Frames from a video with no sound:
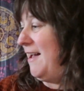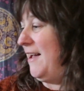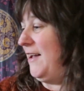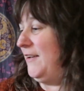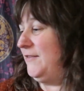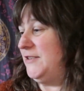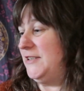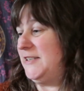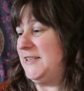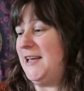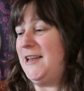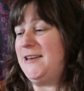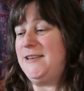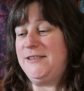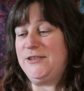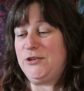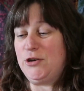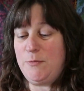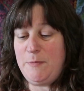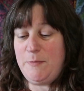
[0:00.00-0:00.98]
I've
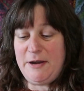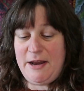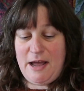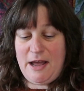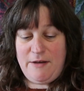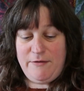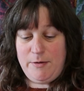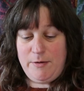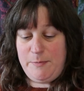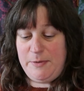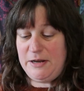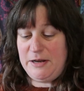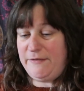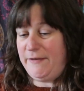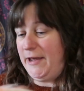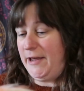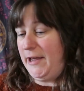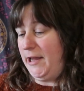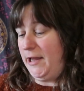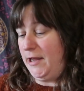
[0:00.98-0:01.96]
decided to come and have a bit
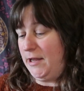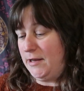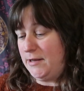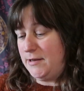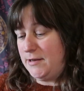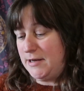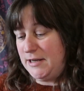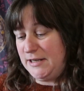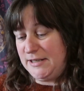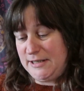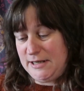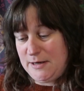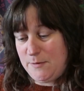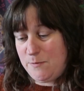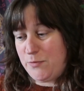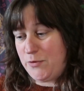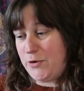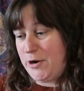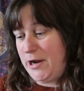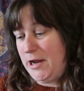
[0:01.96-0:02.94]
of a
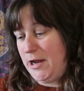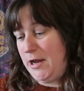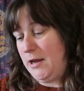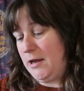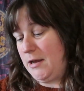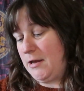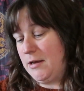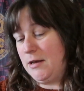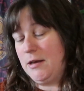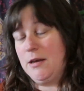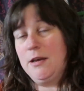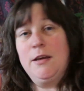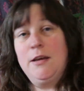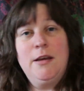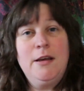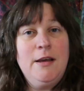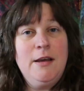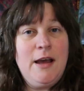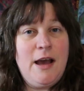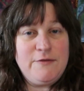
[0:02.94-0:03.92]
knitting break.
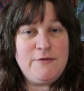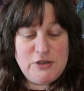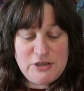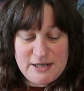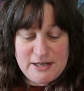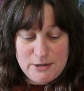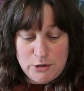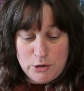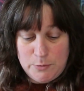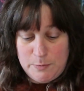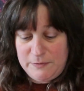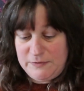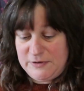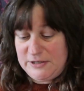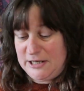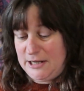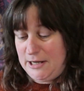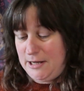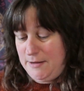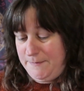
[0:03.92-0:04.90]
I've just had a cup of
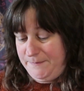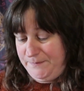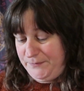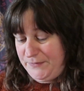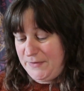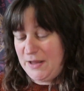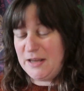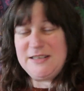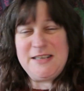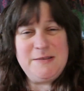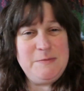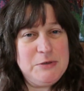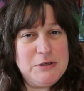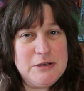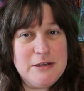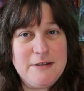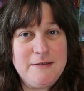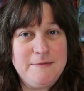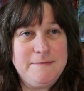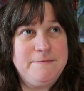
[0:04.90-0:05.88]
tea. I seem
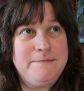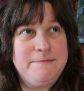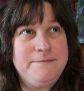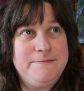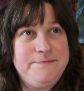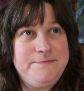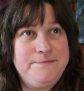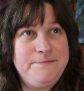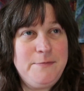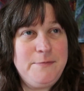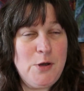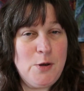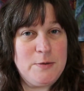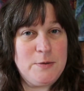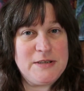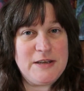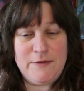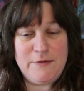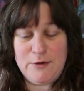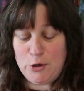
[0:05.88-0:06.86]
to be
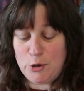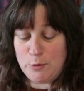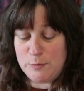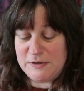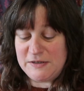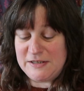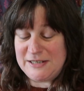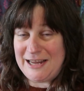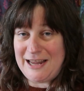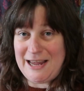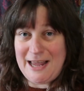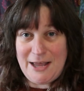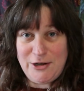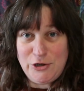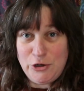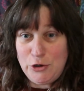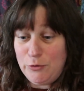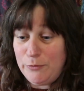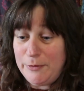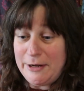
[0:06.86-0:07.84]
always having cups of tea. I
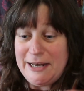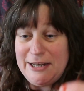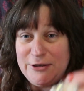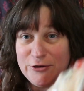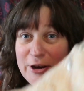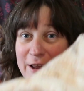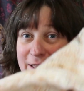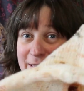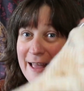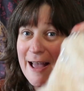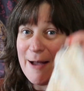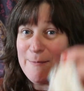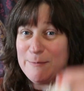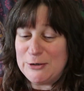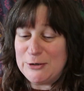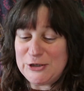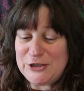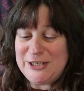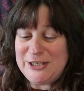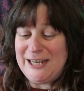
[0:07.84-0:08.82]
don't really drink that
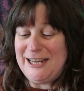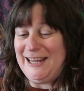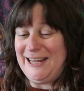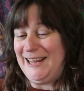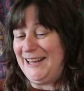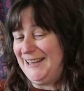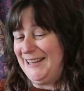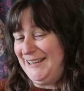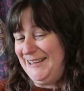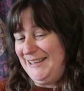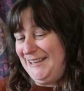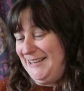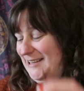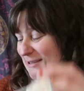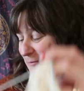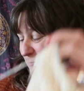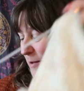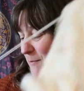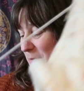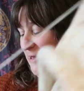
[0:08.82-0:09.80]
much tea,
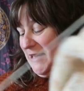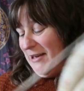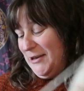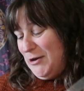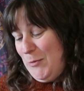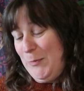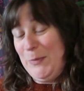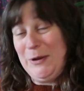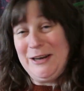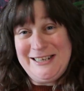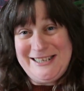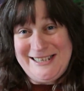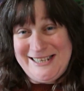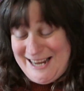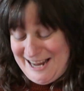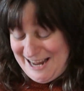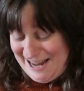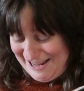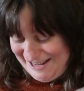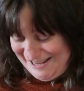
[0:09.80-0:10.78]
maybe a couple a
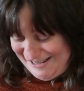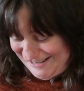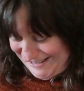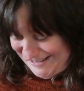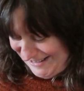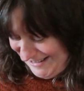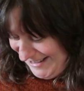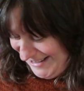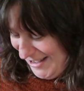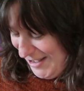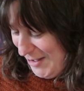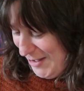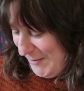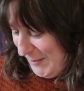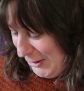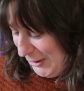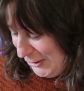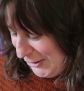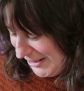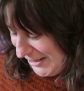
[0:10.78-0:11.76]
day,
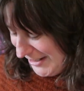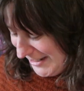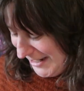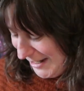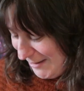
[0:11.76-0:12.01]
but it just